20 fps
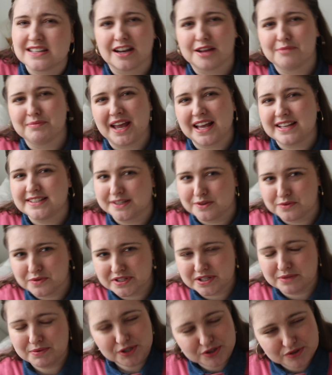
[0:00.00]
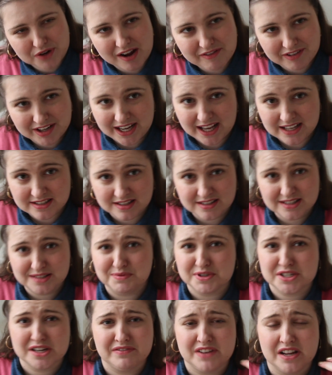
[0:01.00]
and I'm guessing also in driving lessons,
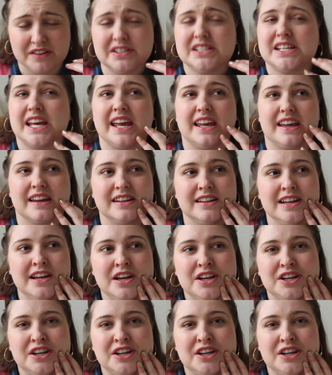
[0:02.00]
which I've never taken,